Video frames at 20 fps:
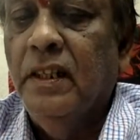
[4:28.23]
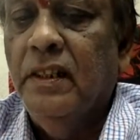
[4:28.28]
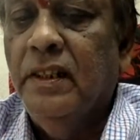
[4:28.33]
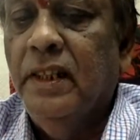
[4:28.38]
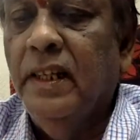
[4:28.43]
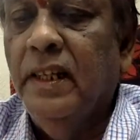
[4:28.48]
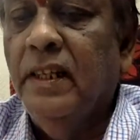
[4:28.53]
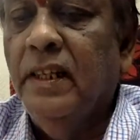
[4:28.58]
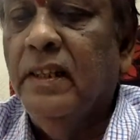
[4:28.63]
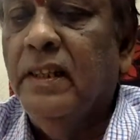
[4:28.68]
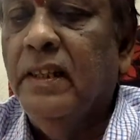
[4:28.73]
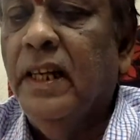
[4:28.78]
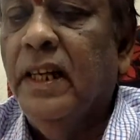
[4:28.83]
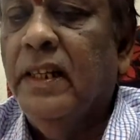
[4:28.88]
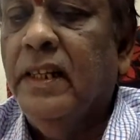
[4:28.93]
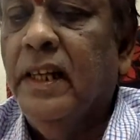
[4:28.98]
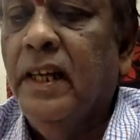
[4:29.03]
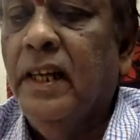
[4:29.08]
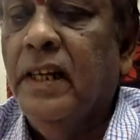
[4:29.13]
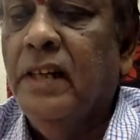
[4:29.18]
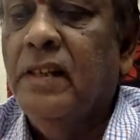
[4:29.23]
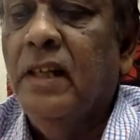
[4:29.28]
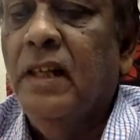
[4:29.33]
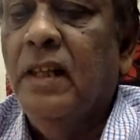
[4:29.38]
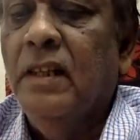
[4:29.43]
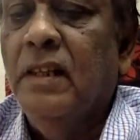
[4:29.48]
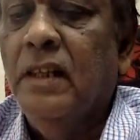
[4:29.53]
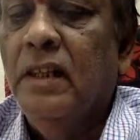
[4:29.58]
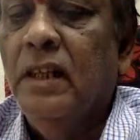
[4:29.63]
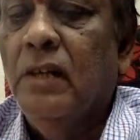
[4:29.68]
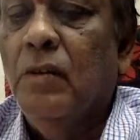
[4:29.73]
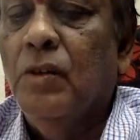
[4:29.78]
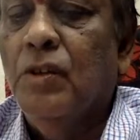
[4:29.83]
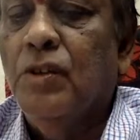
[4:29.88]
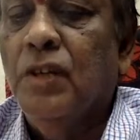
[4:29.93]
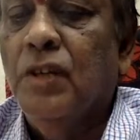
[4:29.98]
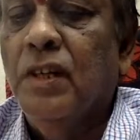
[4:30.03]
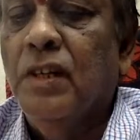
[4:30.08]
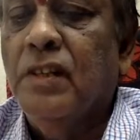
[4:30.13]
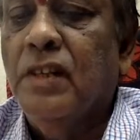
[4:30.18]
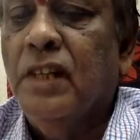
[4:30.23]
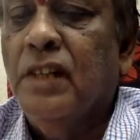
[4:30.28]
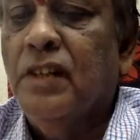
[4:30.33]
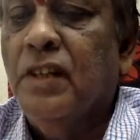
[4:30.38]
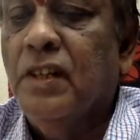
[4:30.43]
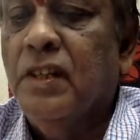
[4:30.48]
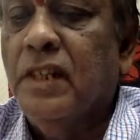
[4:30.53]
then in that case, the question is Section